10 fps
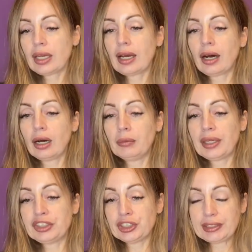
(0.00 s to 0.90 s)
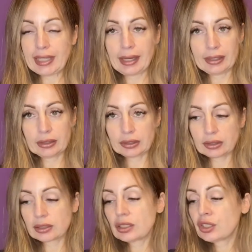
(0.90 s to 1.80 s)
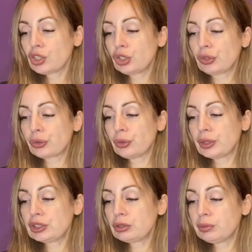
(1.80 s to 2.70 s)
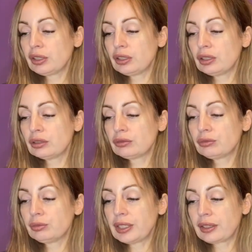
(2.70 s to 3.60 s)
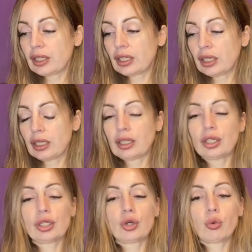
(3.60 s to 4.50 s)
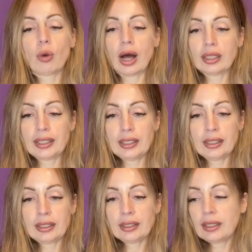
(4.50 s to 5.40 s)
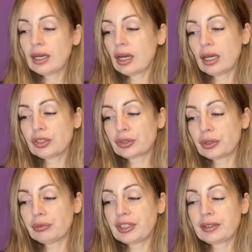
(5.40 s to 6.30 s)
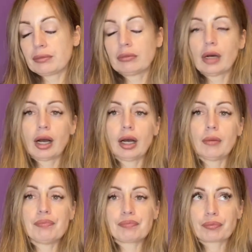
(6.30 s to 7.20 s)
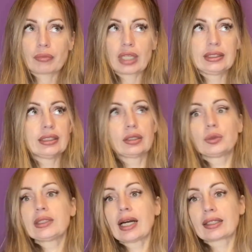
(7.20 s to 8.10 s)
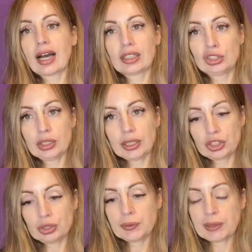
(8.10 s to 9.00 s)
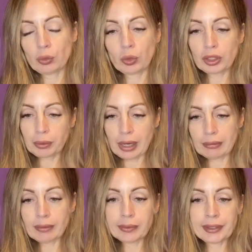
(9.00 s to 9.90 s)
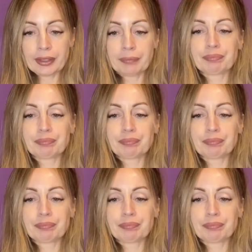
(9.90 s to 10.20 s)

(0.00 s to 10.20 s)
and your status. You're going to be rethinking equality. You're going to be dealing with technology issues at work probably.